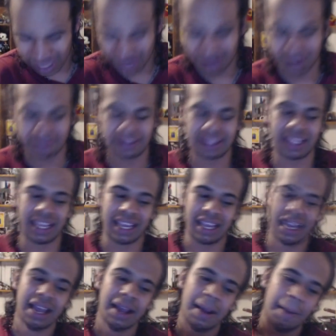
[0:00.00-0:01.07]
down and
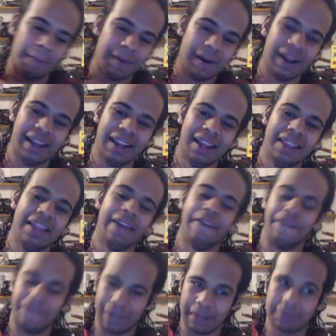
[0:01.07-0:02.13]
everything. But then
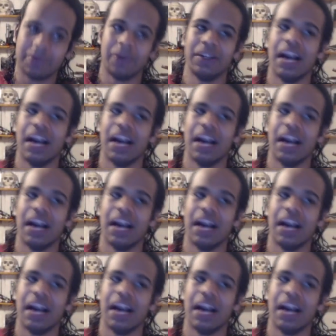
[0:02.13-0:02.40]
it flips